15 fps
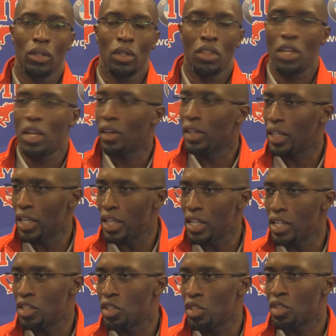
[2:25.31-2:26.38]
their
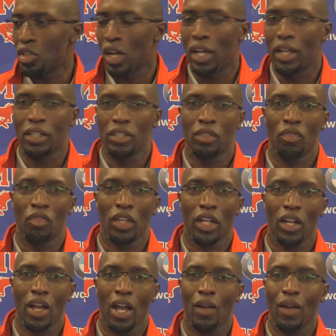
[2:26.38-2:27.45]
keys. You're trying to
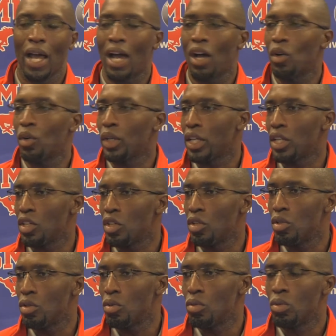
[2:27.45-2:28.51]
figure out how can
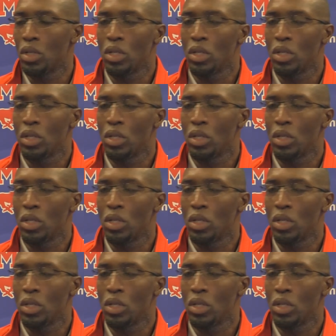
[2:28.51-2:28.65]
you